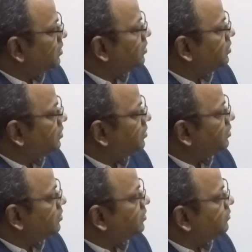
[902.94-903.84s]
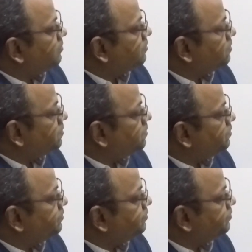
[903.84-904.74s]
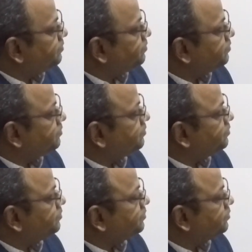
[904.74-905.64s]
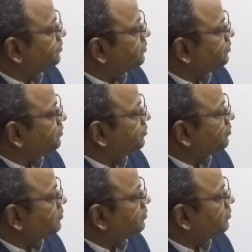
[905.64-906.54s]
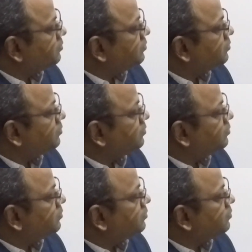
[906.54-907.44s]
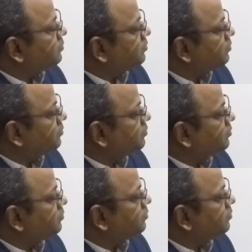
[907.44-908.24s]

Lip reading: [no speech]